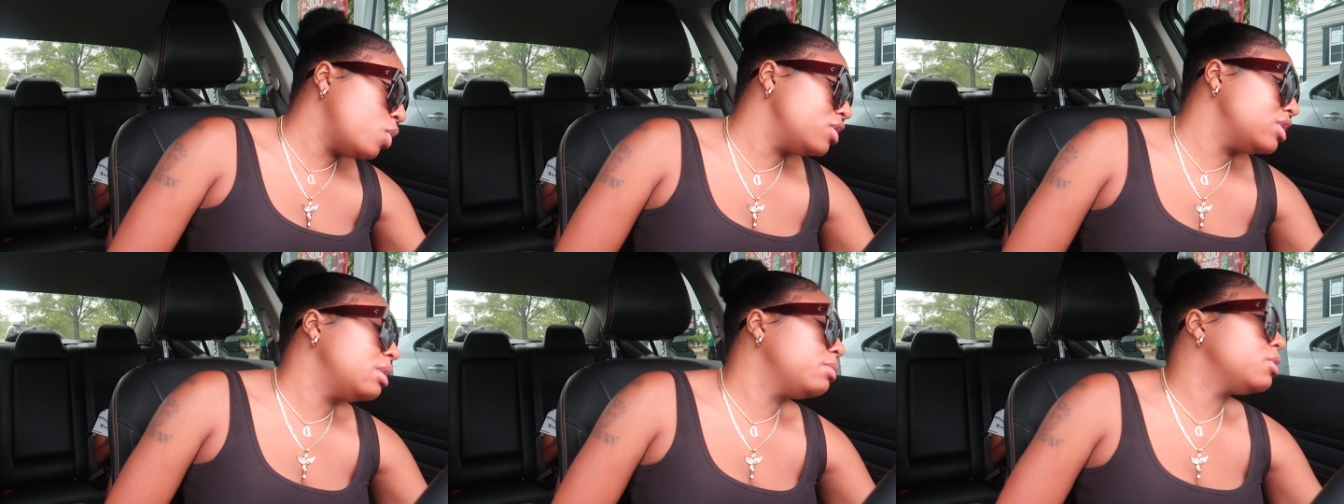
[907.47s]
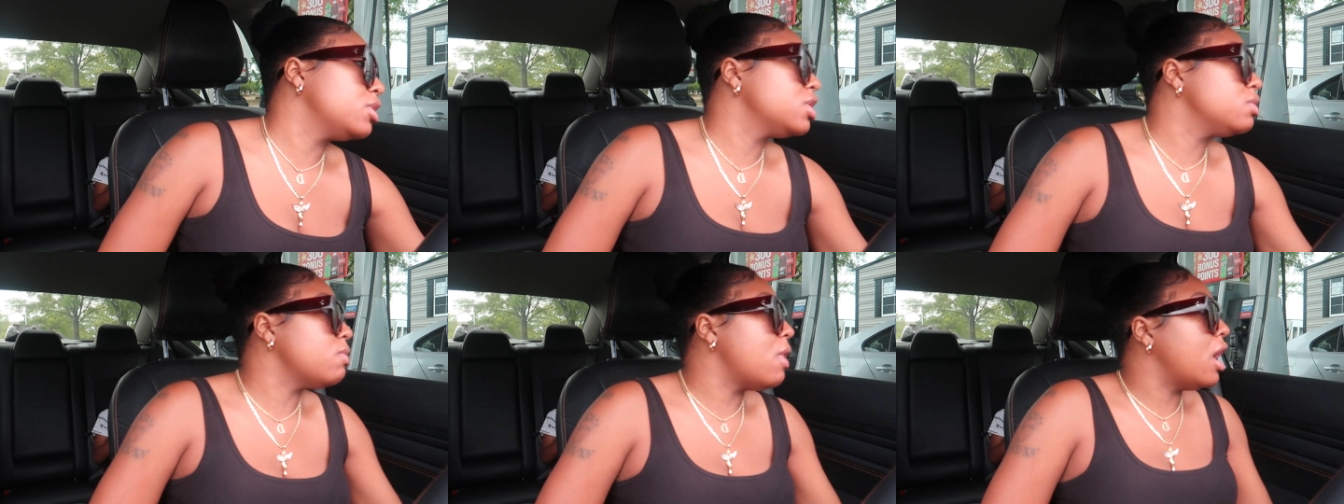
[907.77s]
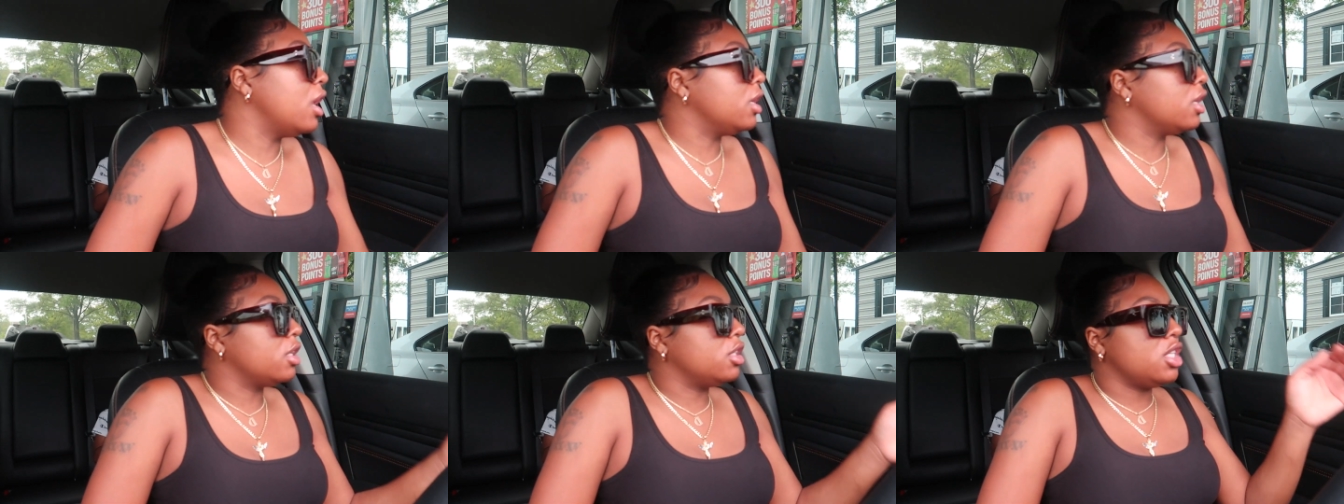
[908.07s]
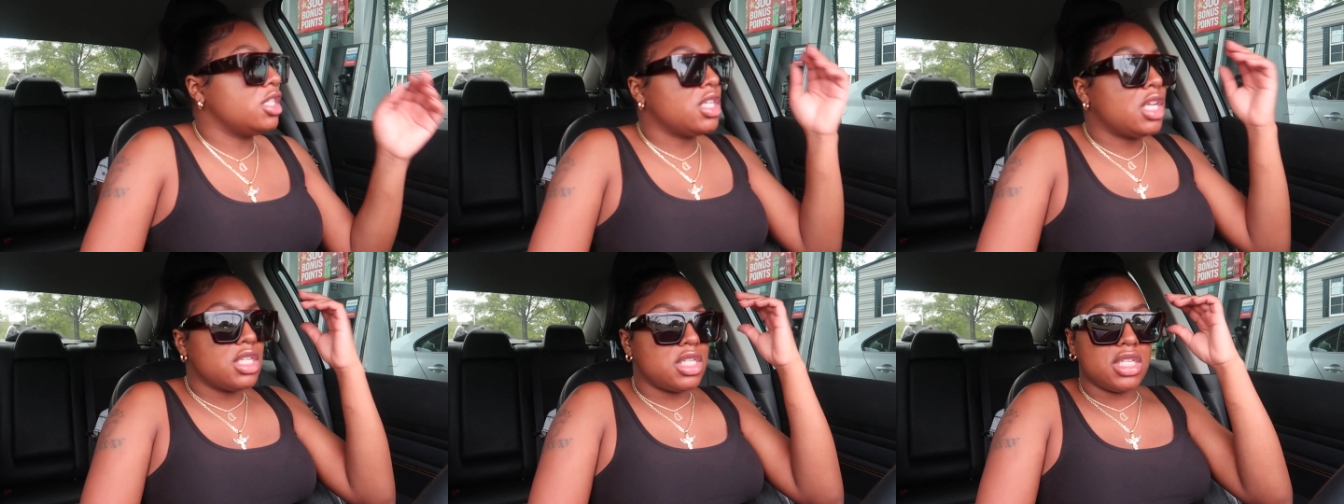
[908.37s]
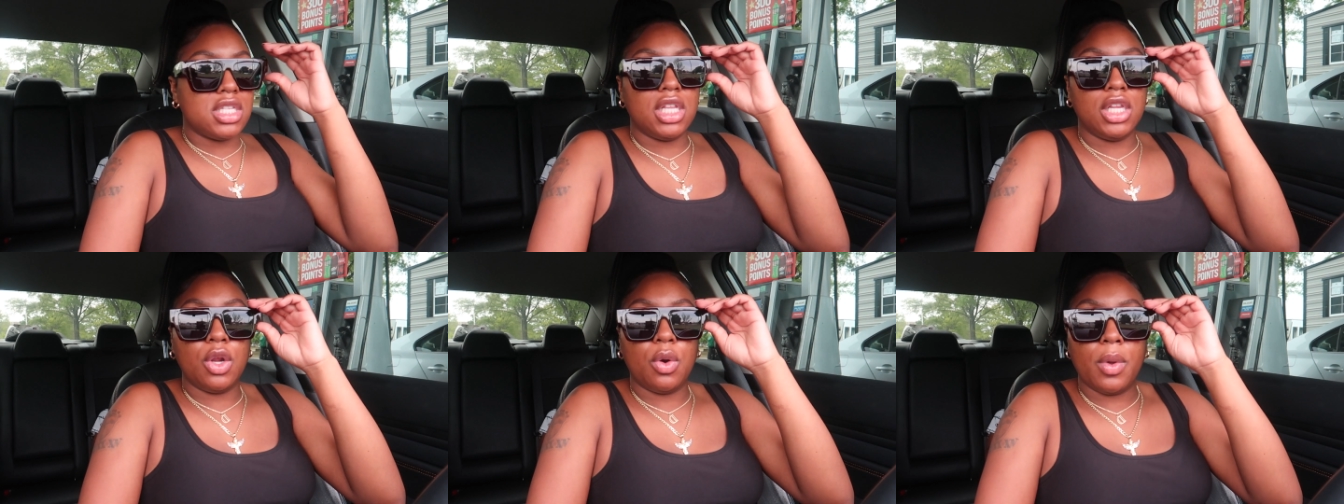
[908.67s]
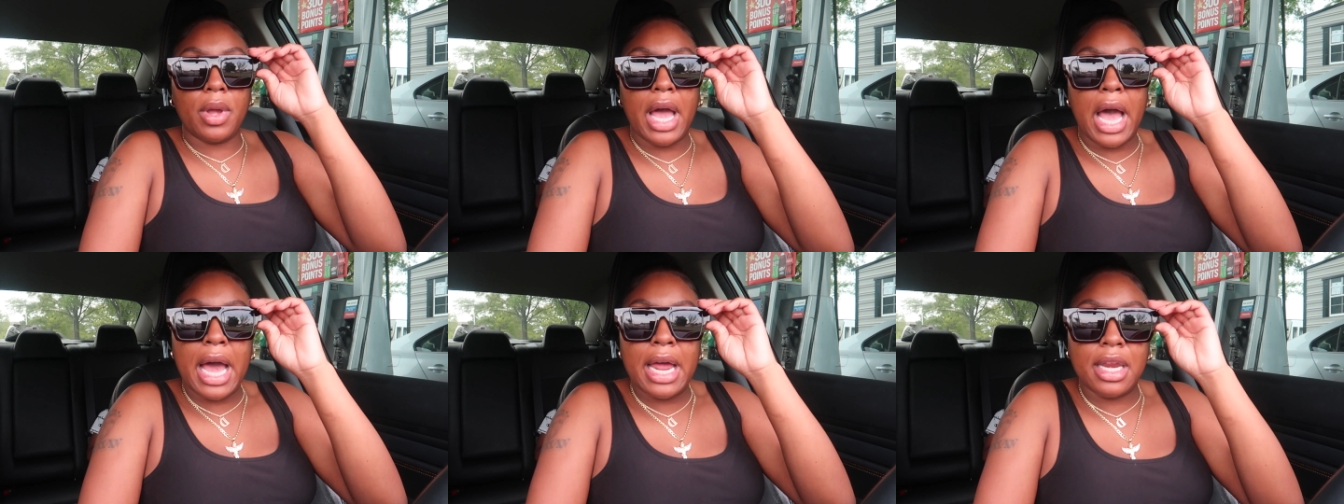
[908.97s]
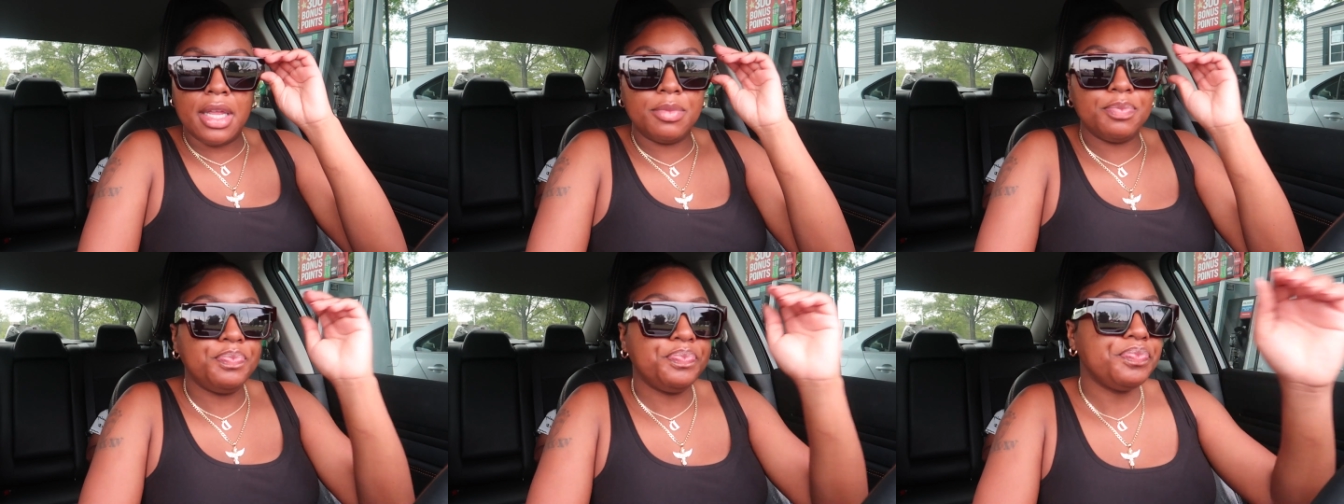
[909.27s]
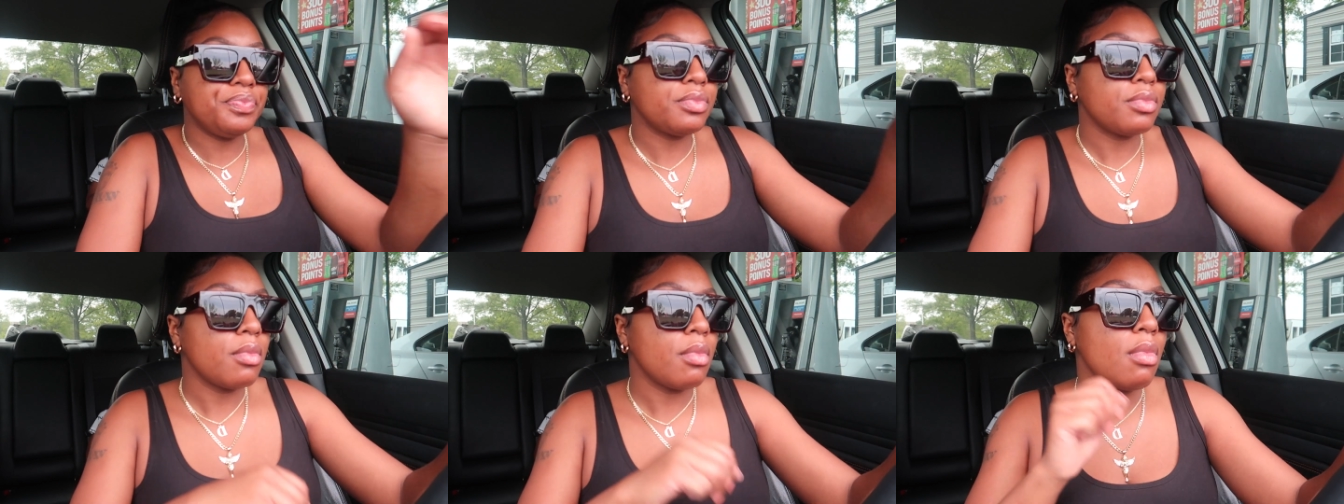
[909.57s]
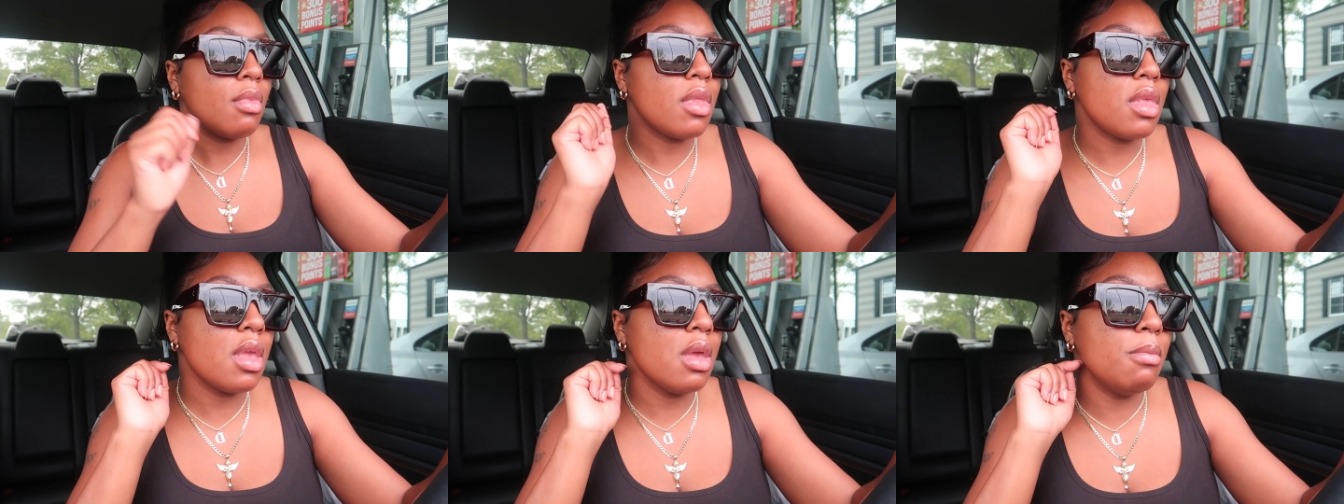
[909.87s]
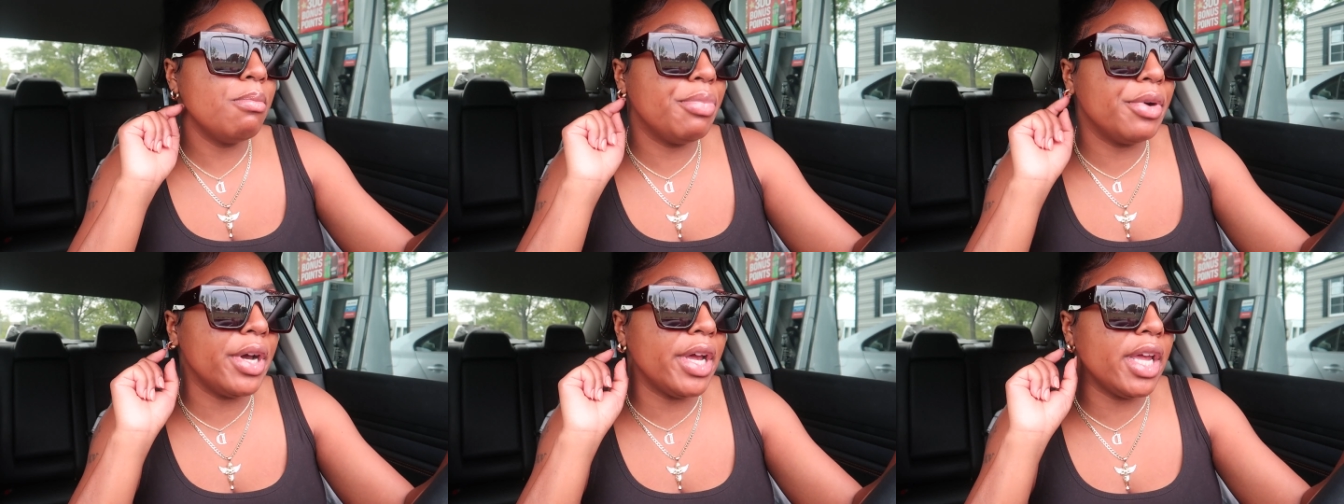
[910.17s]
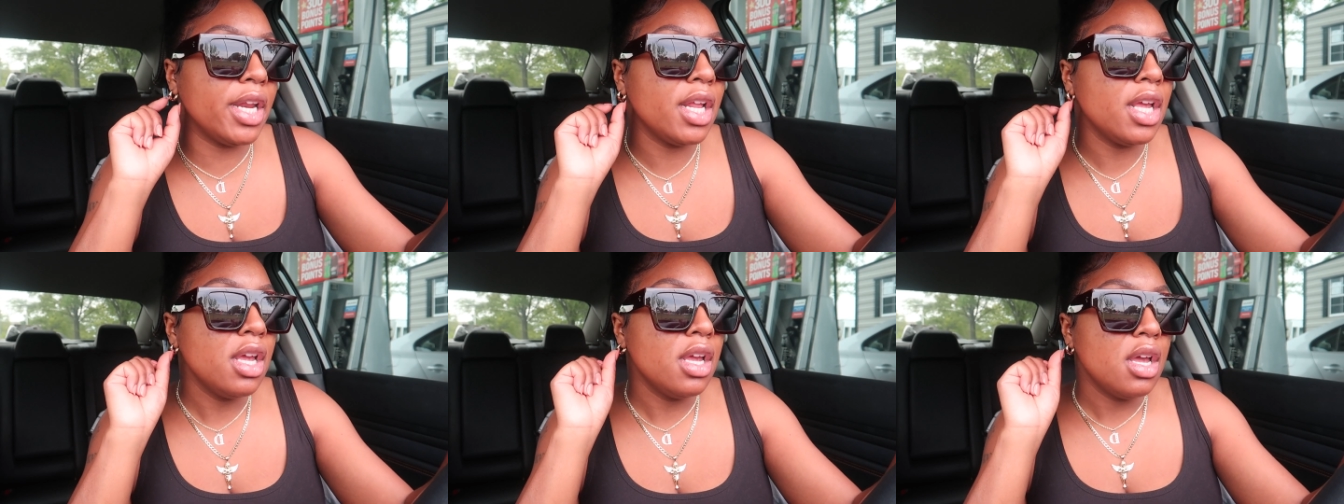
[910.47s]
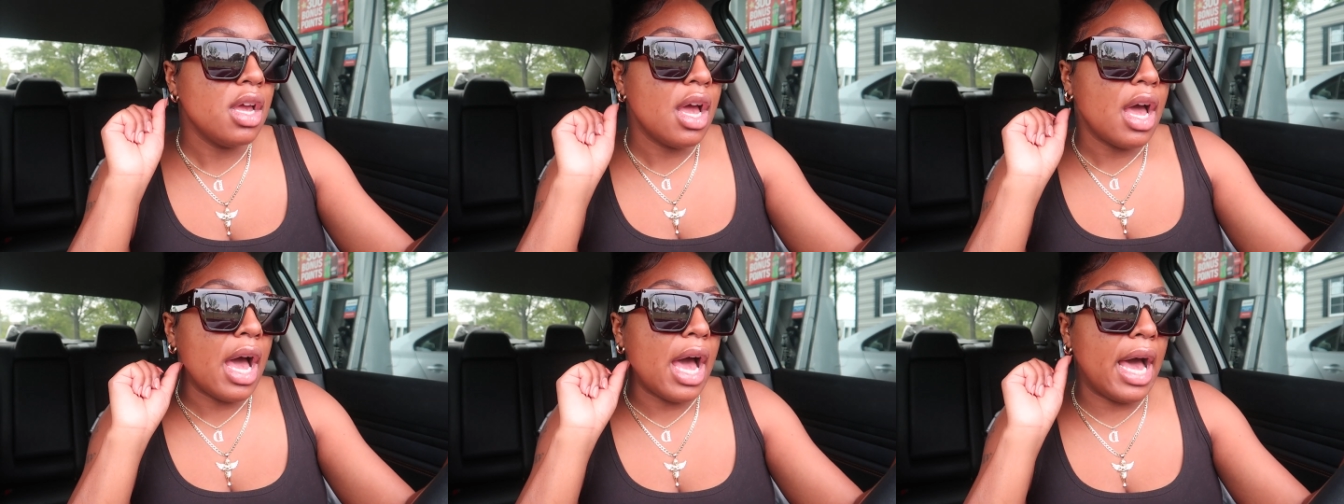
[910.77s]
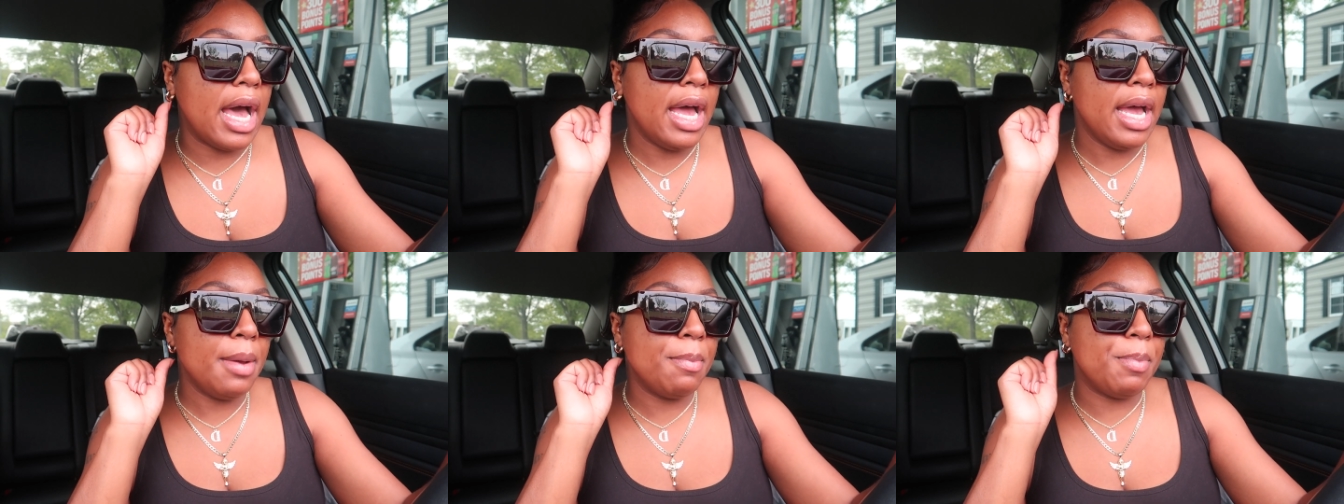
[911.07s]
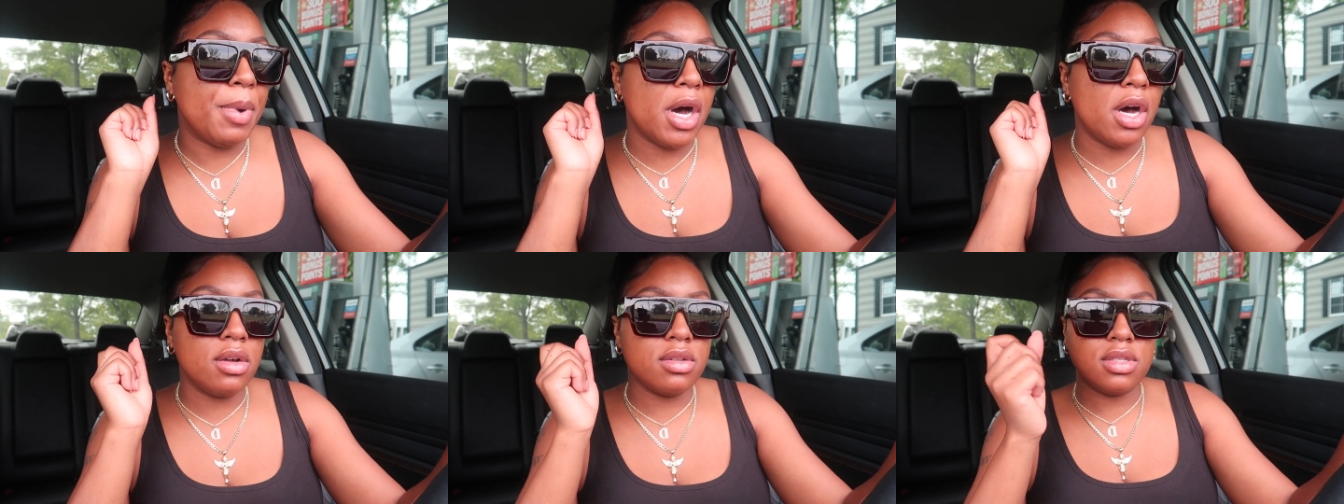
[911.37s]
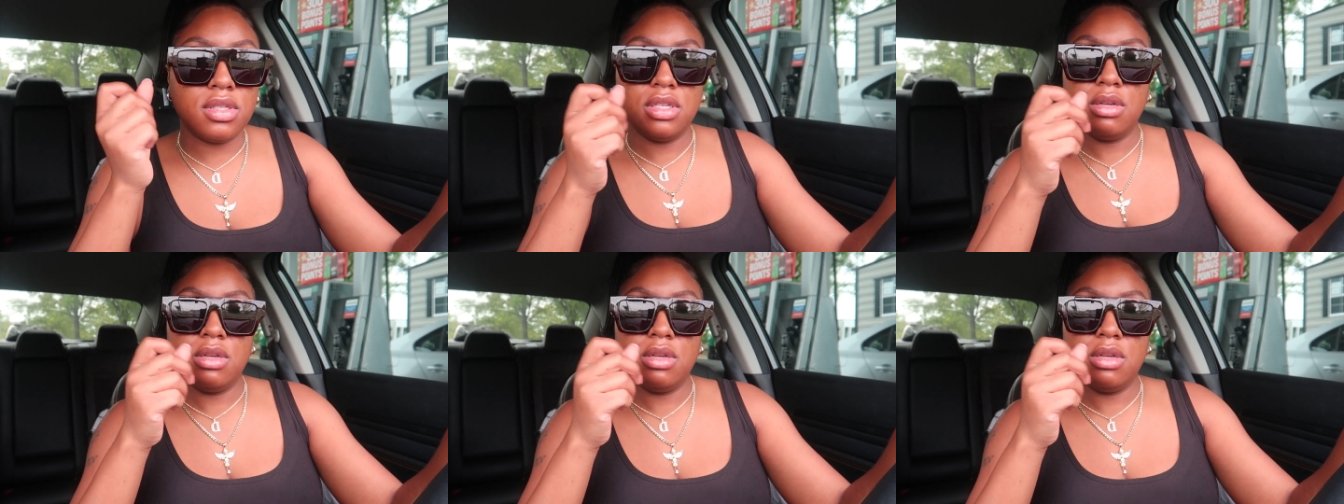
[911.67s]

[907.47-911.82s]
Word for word: want something smaller just because it's a little gaudy but I bought